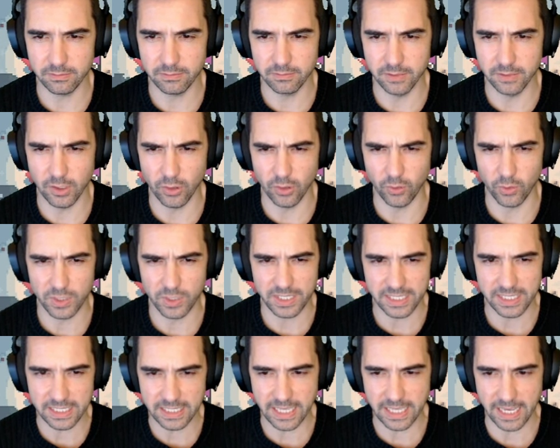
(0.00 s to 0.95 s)
No, or
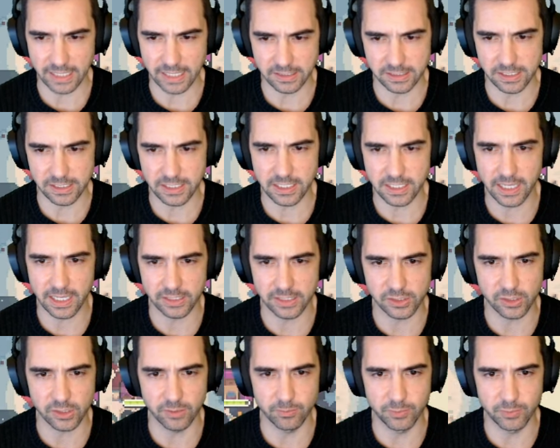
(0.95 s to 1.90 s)
he gains. He
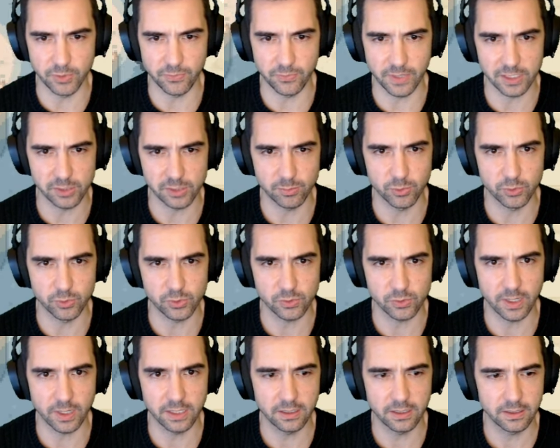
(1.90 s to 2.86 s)
gains the defense boost,
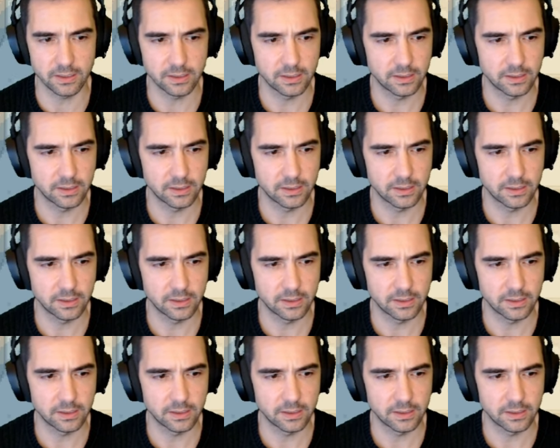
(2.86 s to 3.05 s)
right?